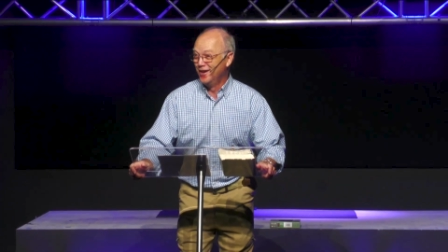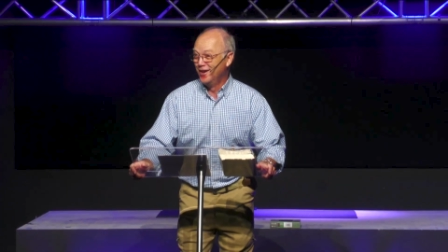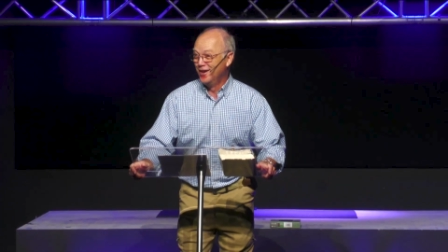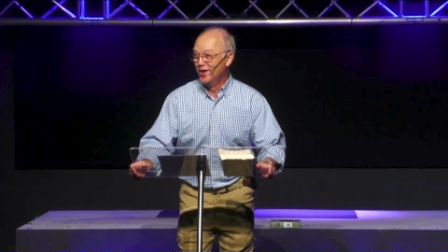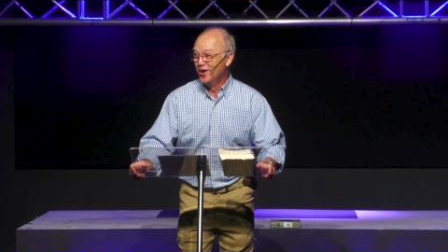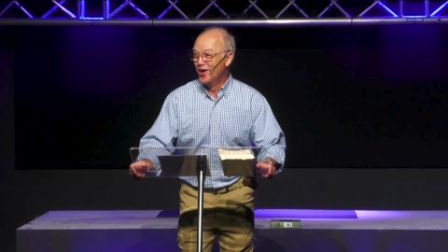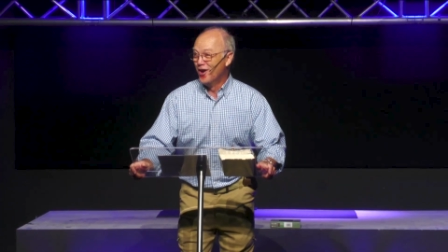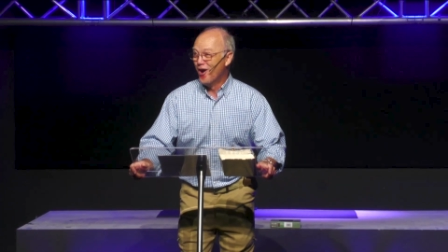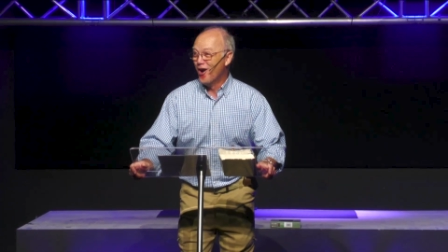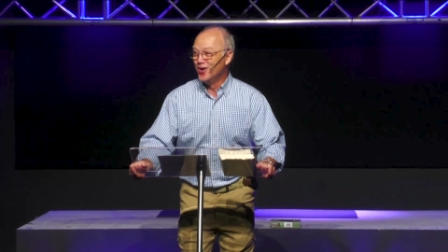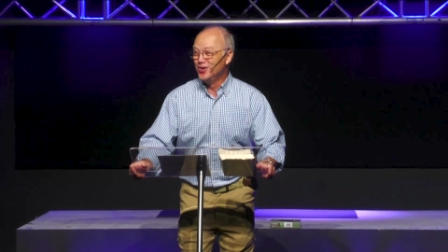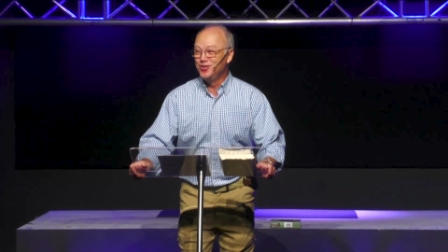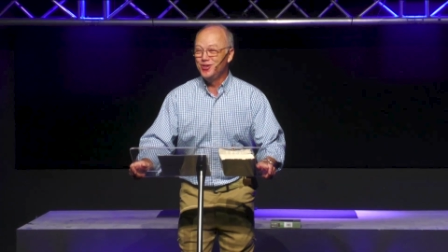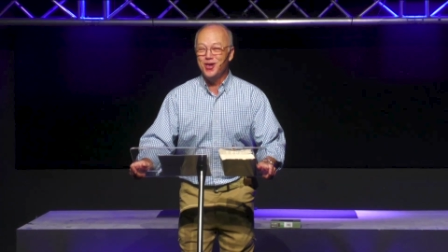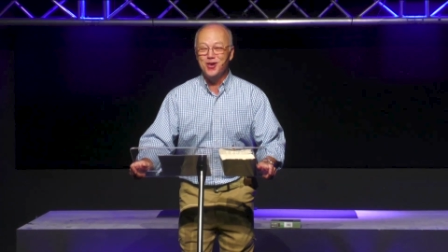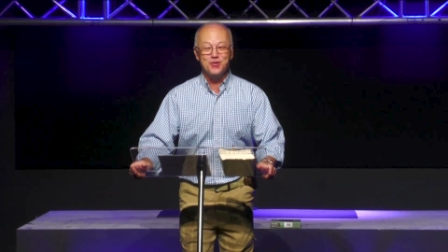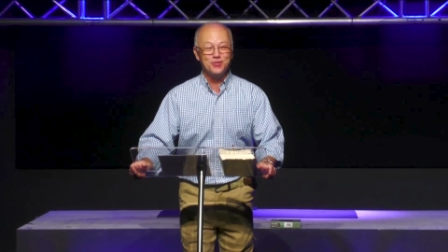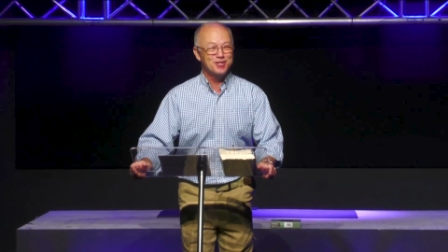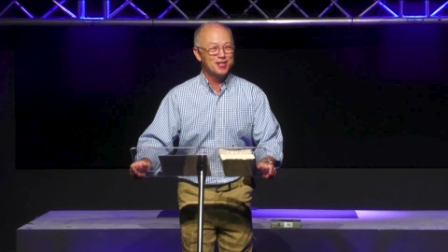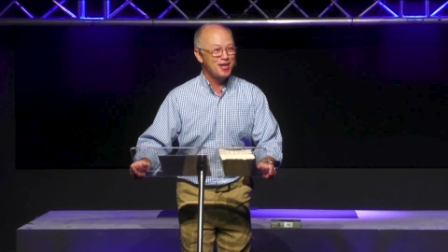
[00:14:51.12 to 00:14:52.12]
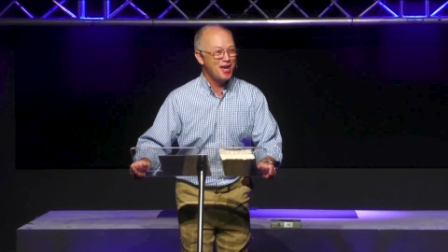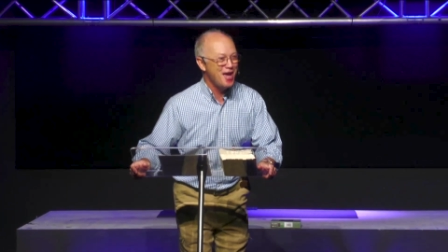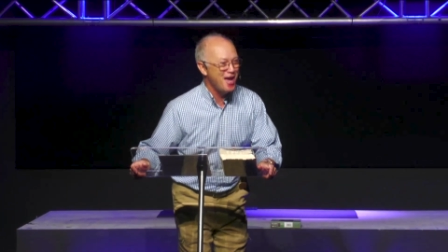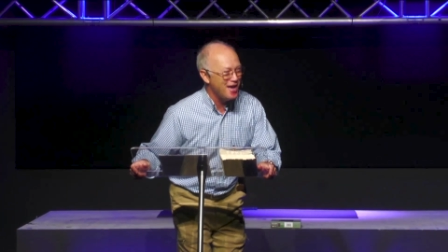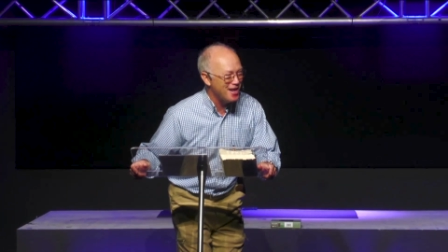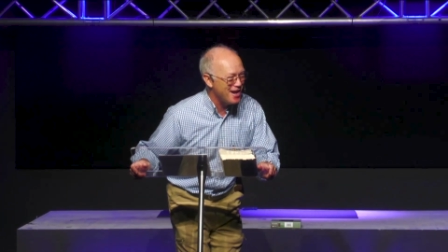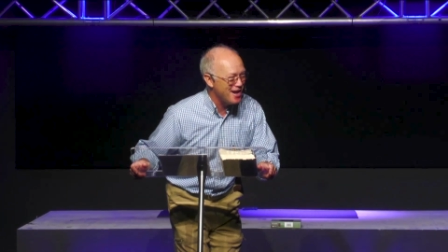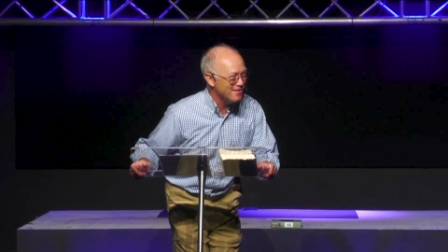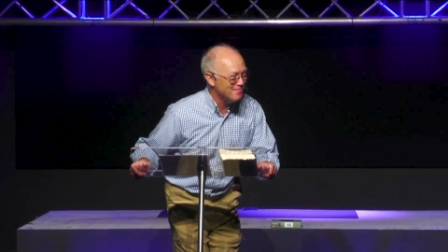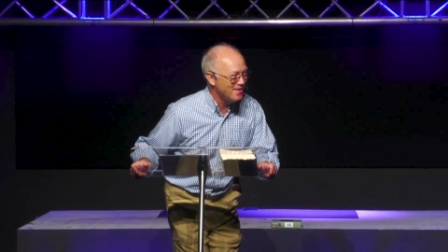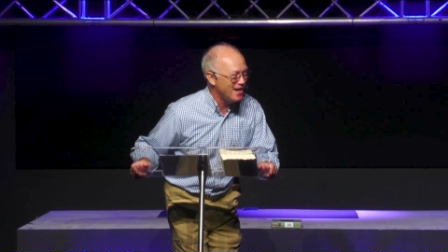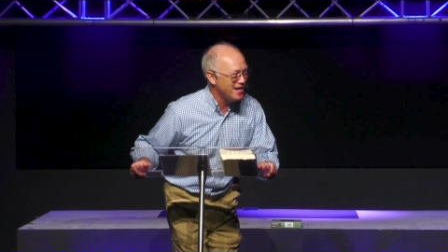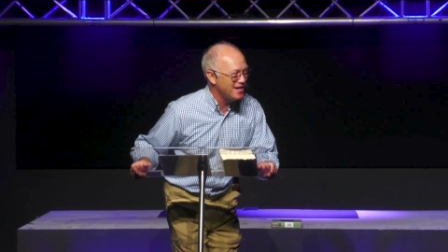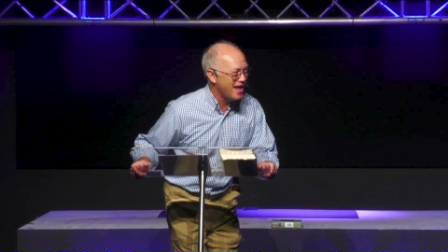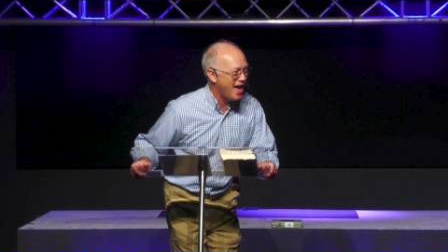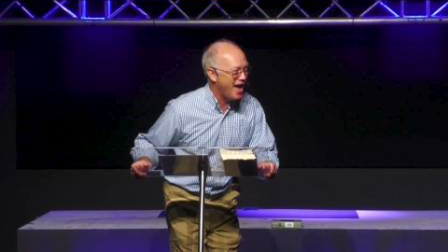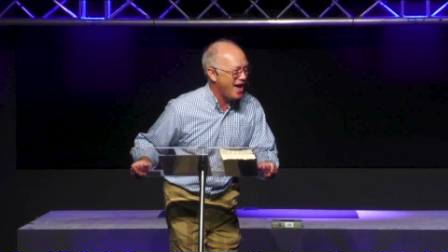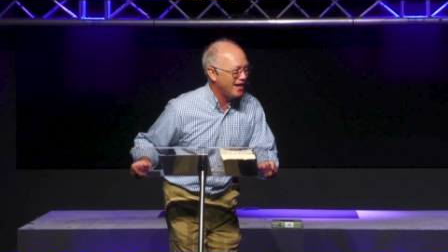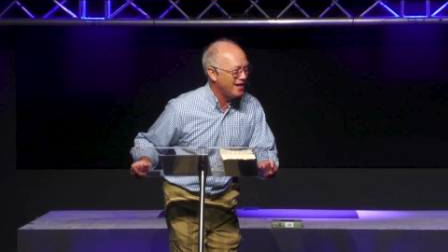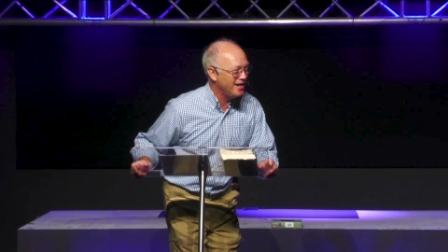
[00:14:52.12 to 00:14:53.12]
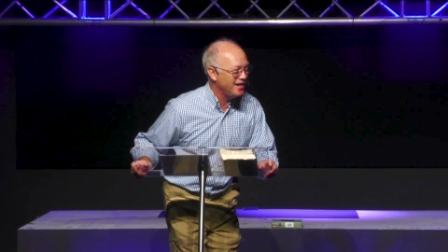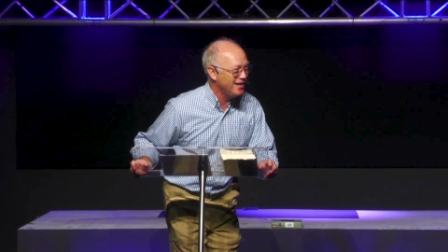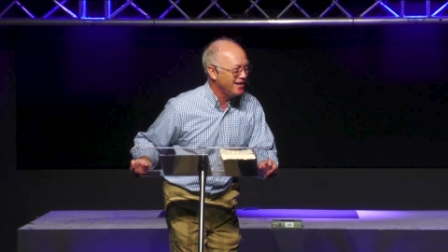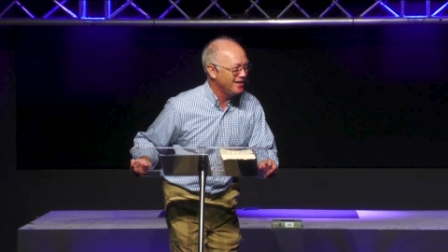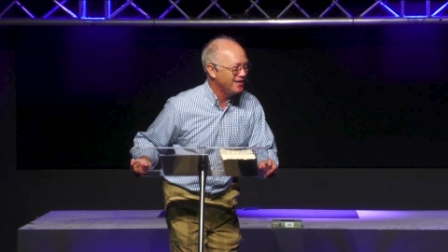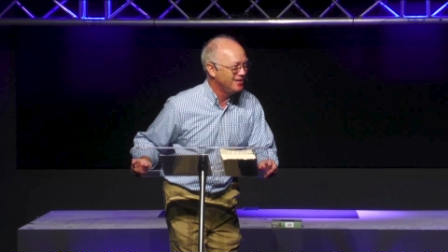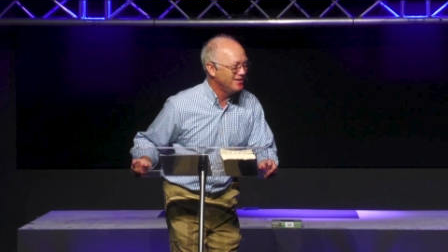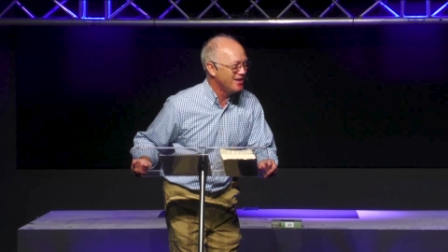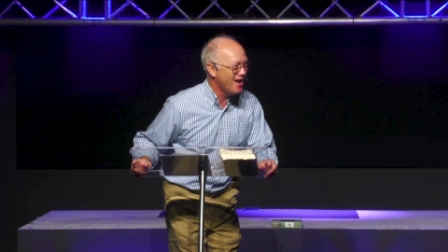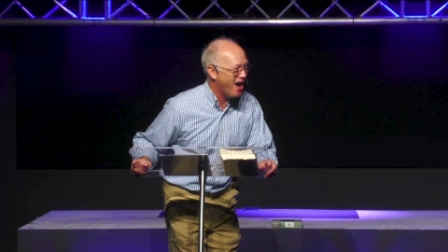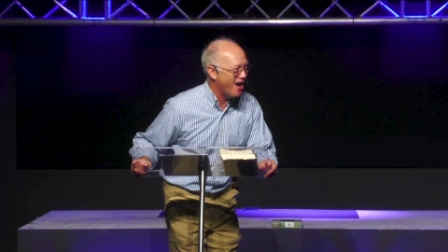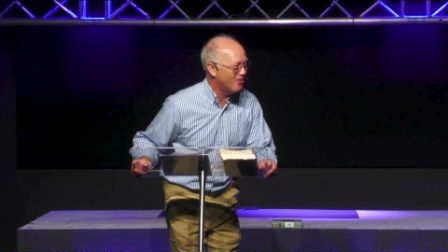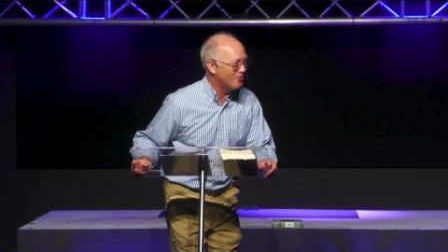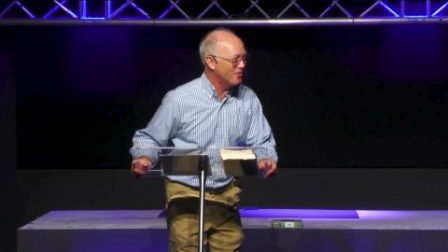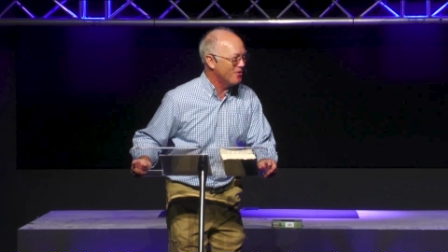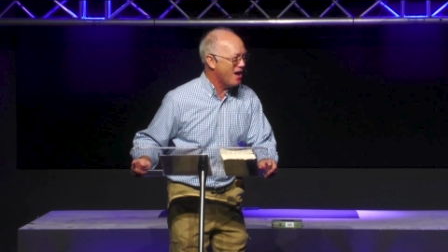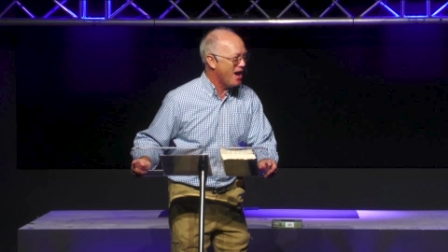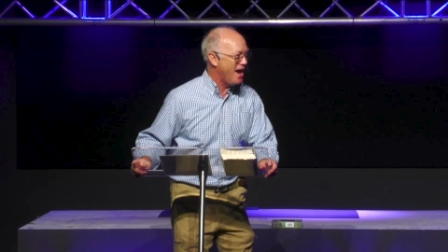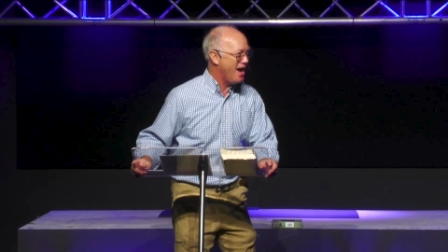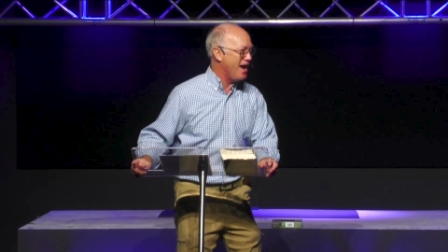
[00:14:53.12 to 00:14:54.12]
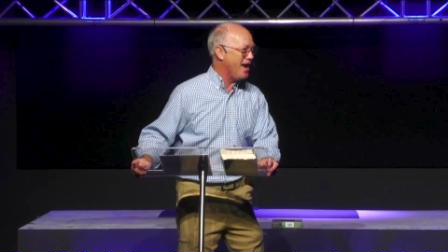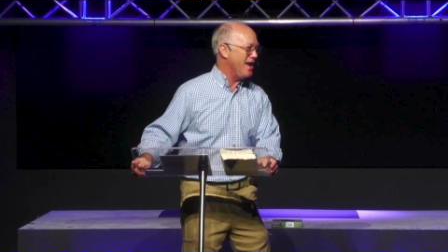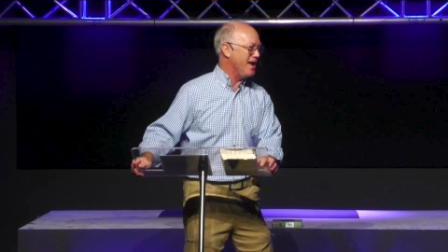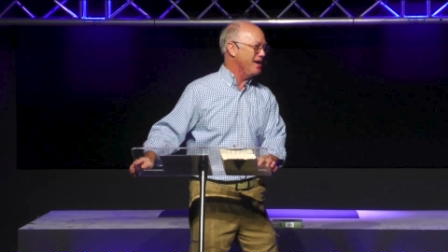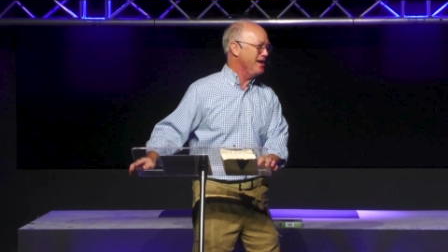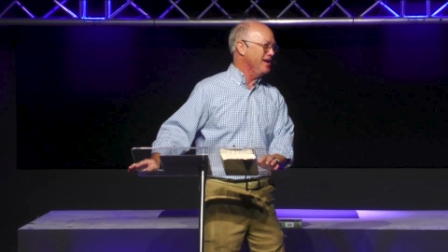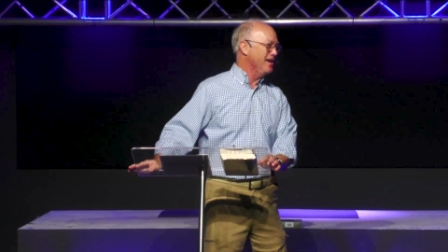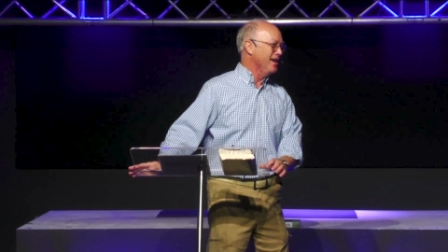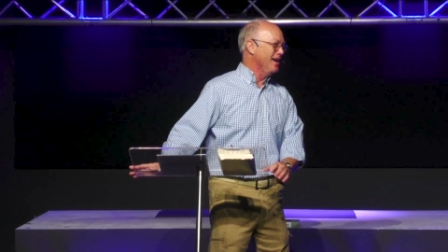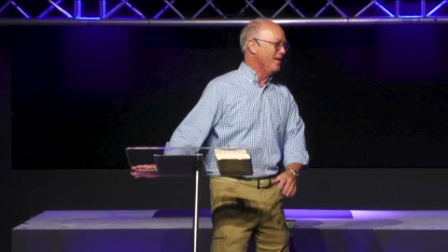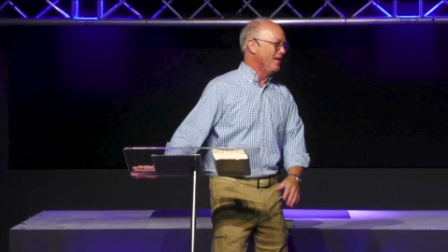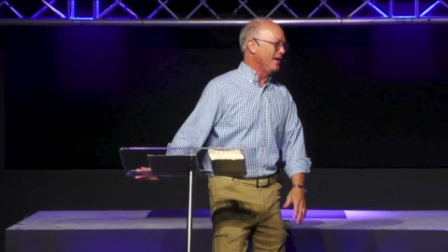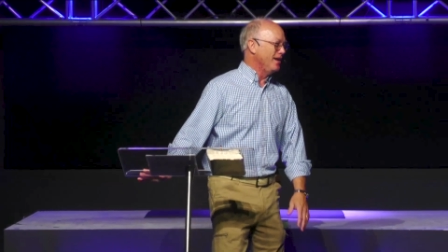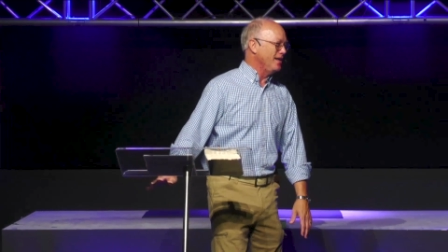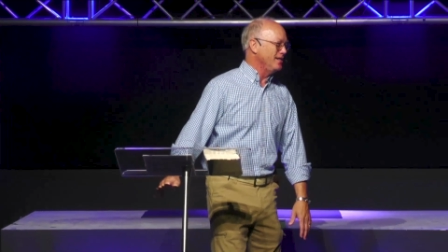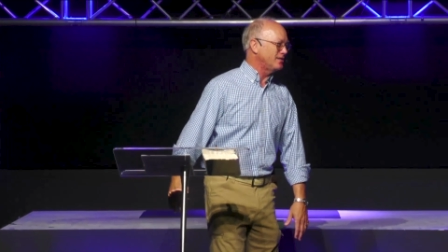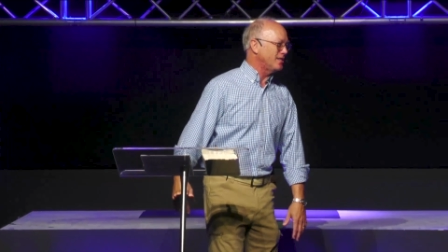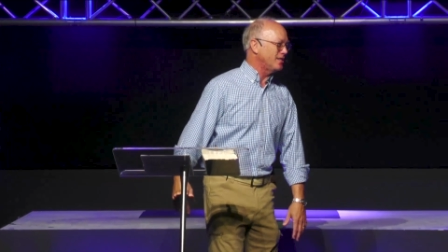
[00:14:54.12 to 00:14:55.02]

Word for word: Are you kidding me, Daddy? No way. And he said, no.